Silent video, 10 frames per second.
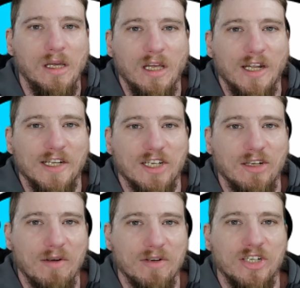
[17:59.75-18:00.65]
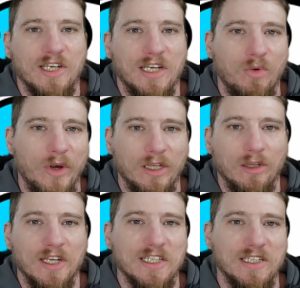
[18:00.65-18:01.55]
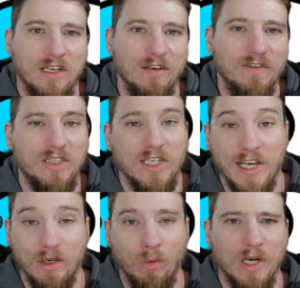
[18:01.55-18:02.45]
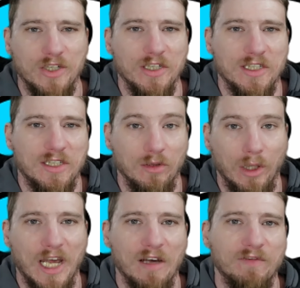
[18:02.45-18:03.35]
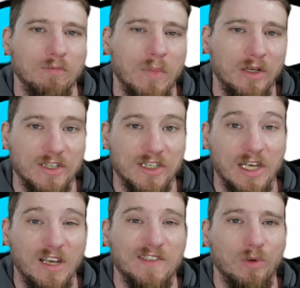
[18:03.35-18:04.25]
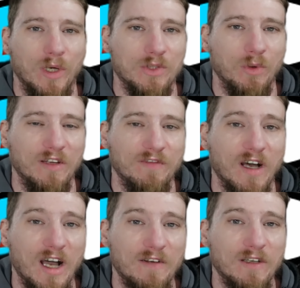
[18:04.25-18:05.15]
So that was just a quick list of 10 watches to look out for Mother's Day of 2025.